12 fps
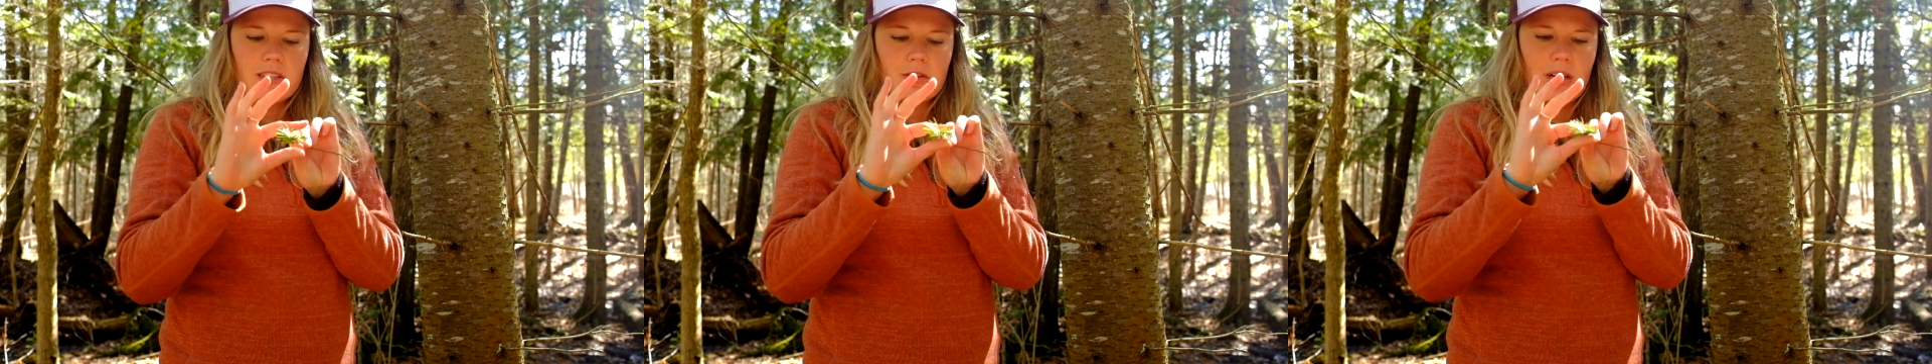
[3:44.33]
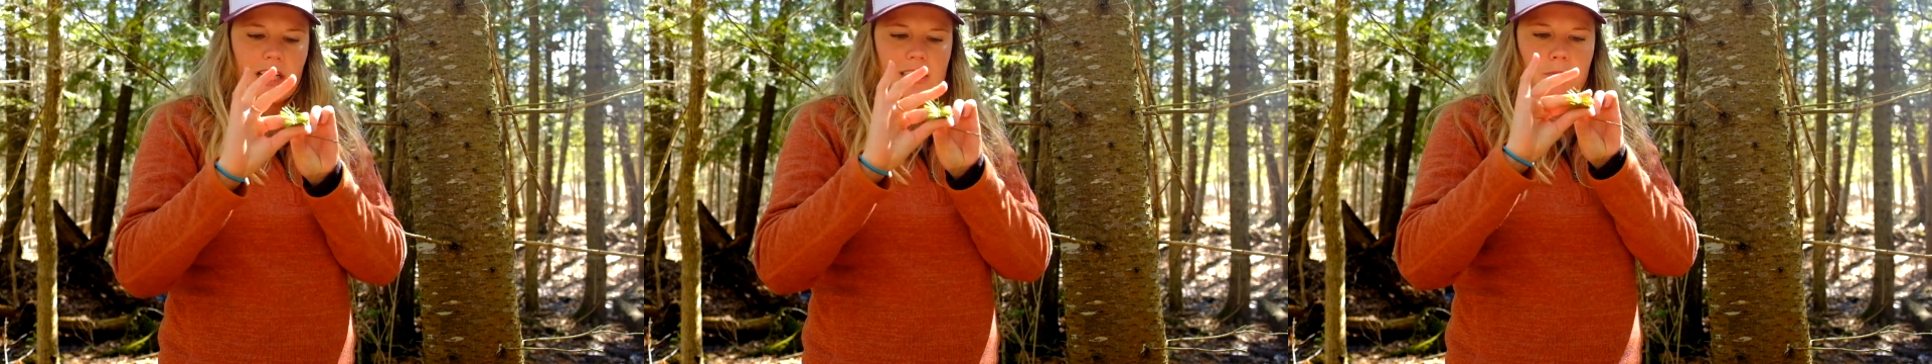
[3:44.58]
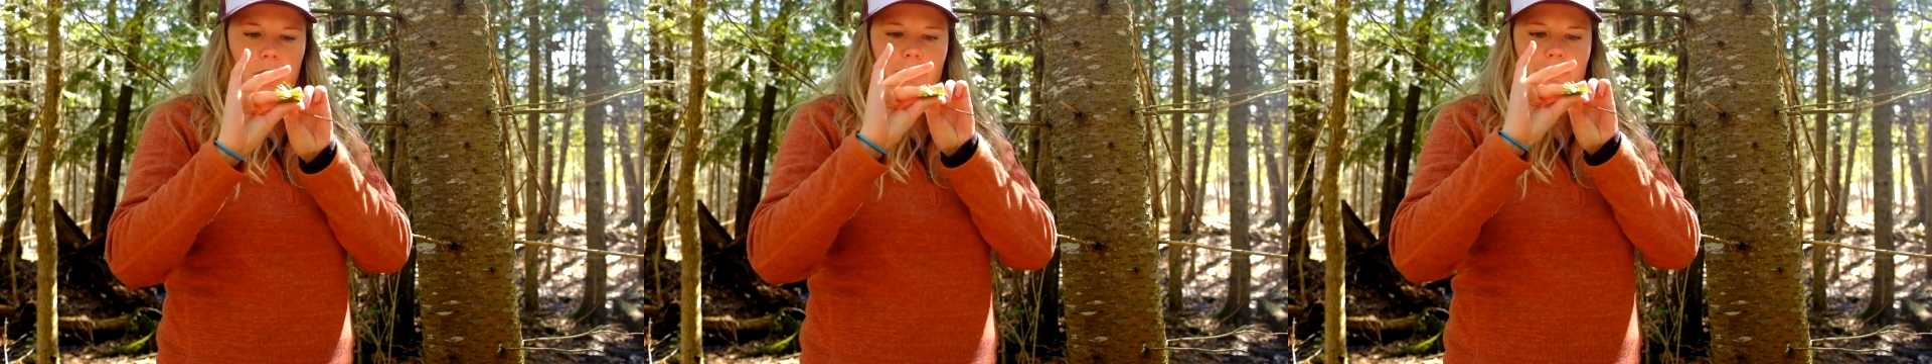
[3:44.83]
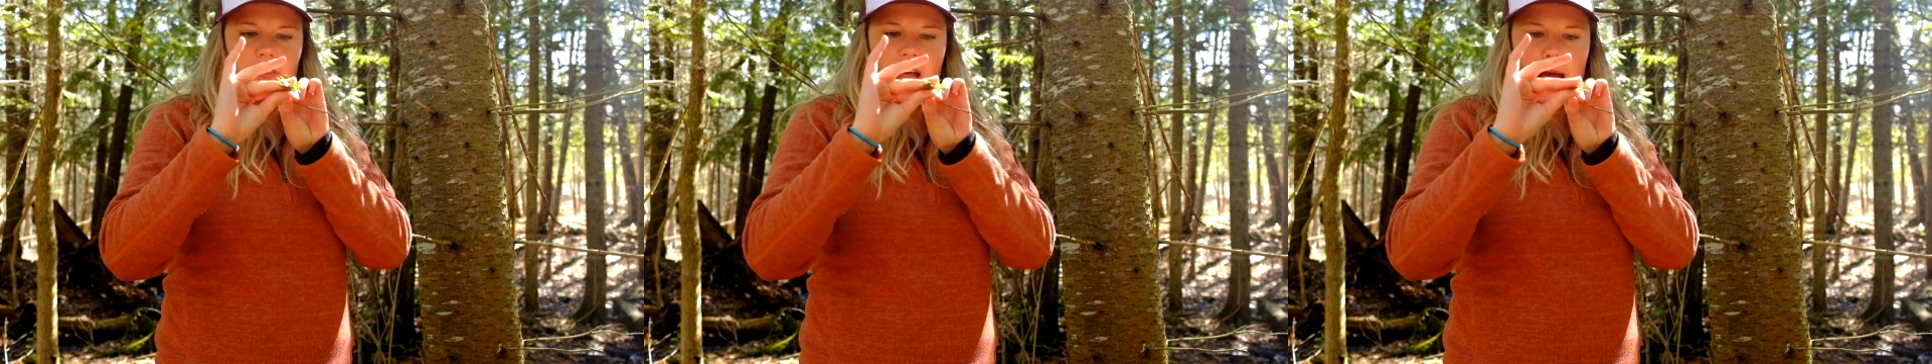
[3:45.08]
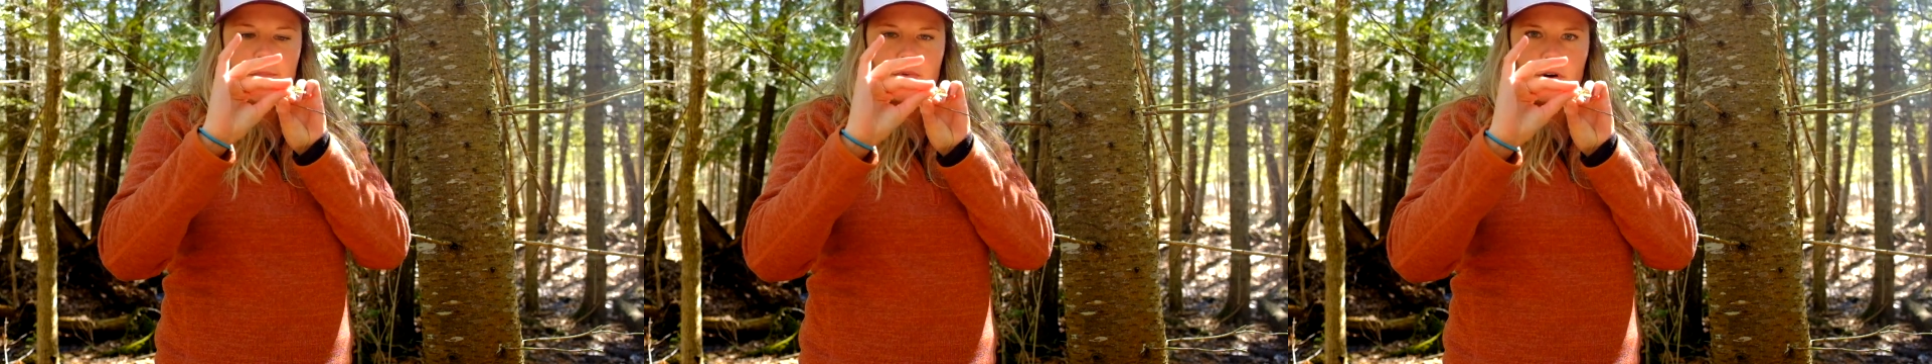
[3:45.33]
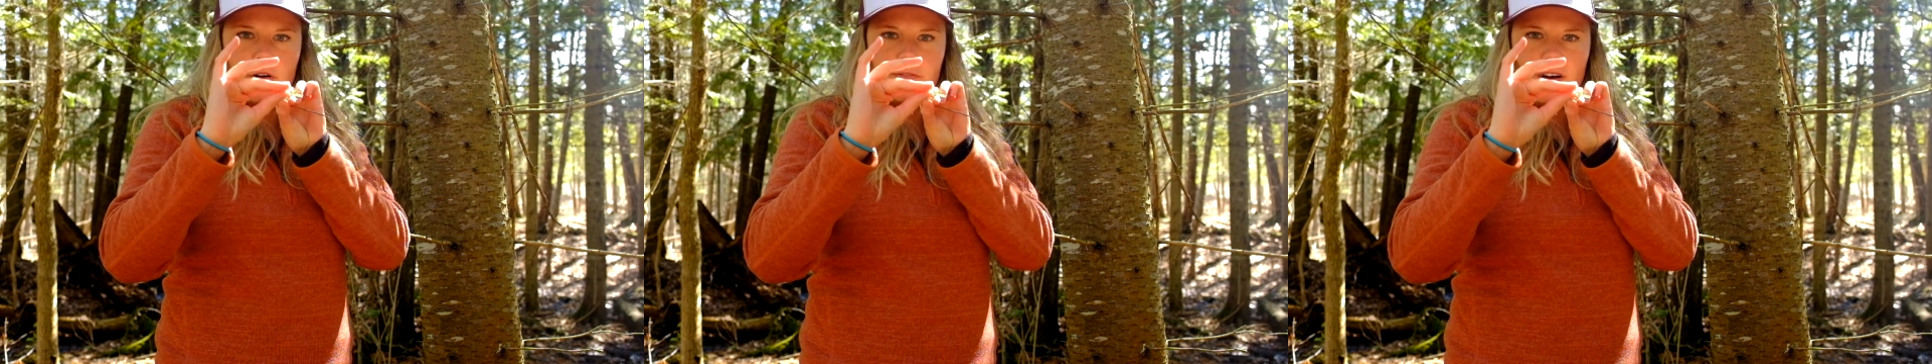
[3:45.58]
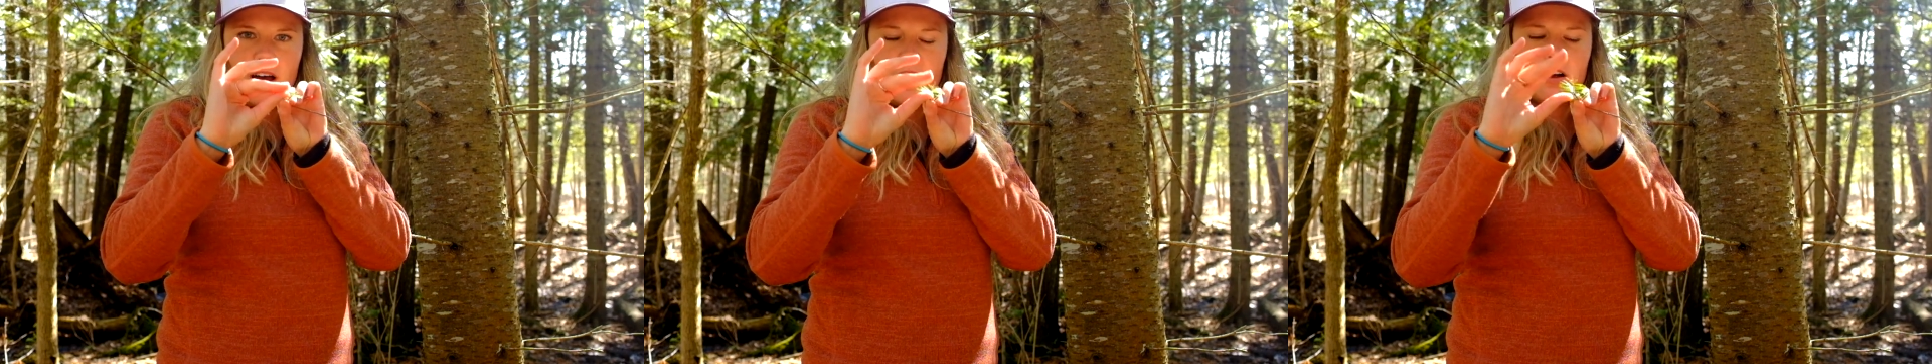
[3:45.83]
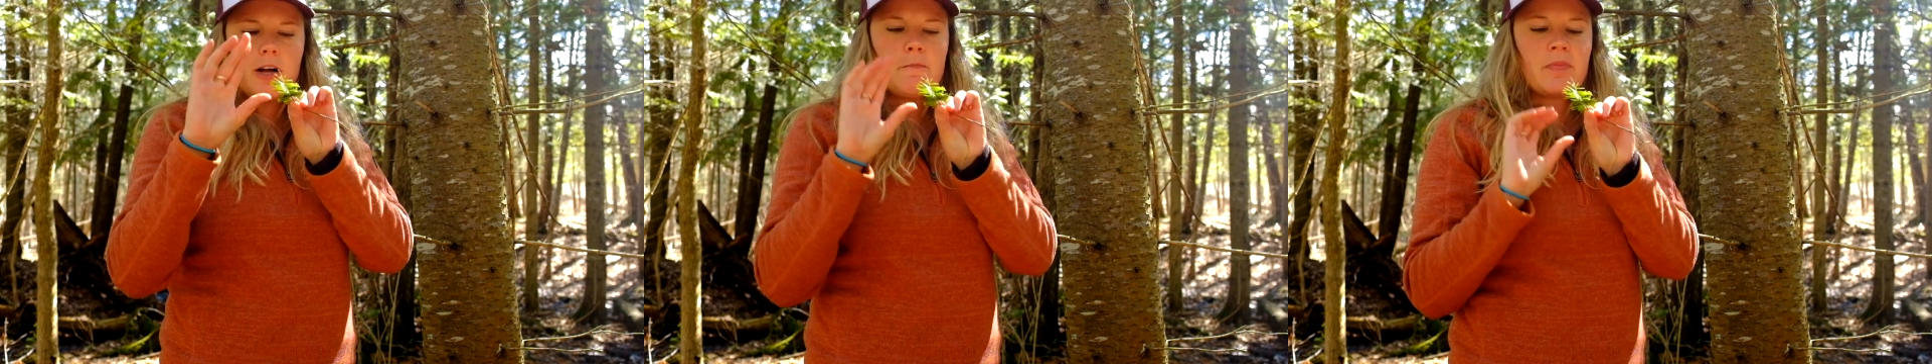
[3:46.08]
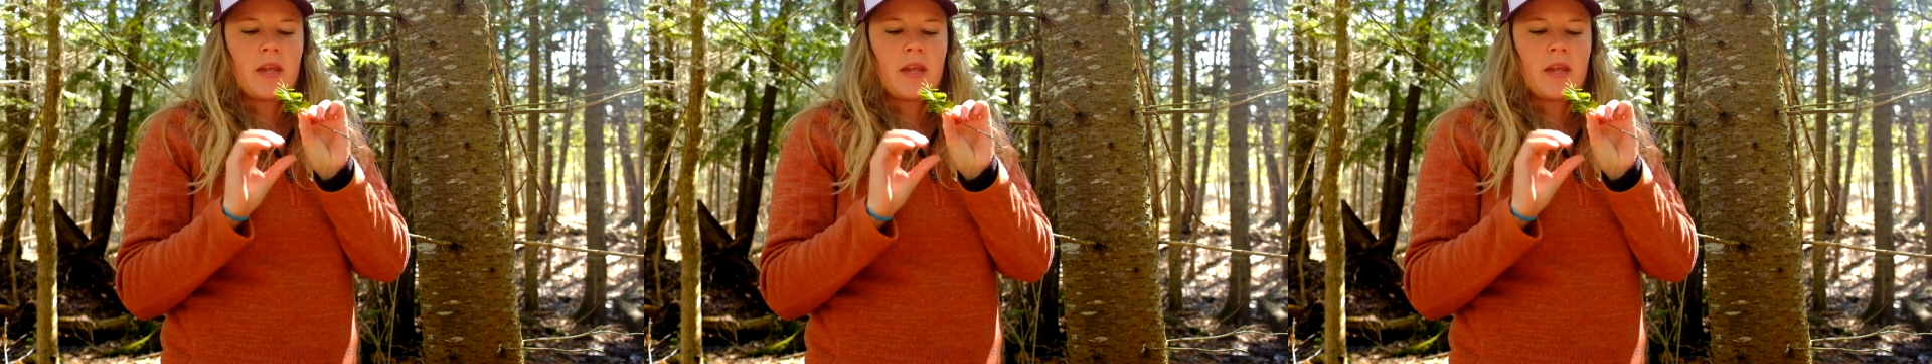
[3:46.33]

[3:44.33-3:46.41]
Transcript: so it has a pretty flat profile.